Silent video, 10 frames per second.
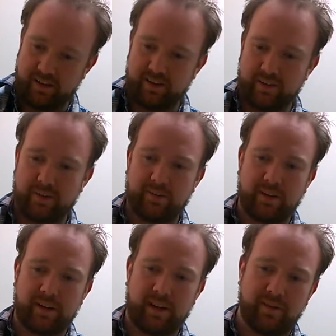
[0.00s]
So I'm not
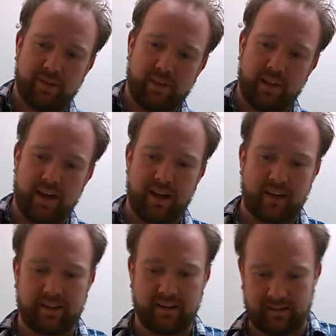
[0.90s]
going to have a
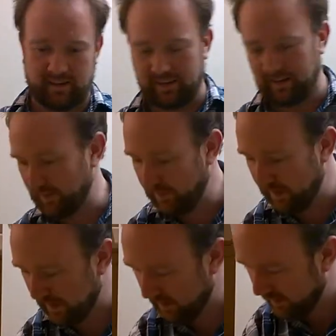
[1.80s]
lot because this is a
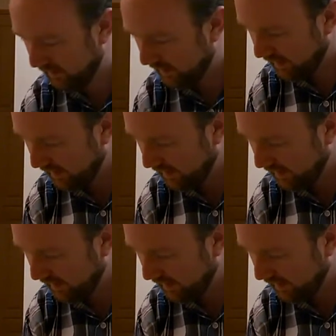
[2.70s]
meal.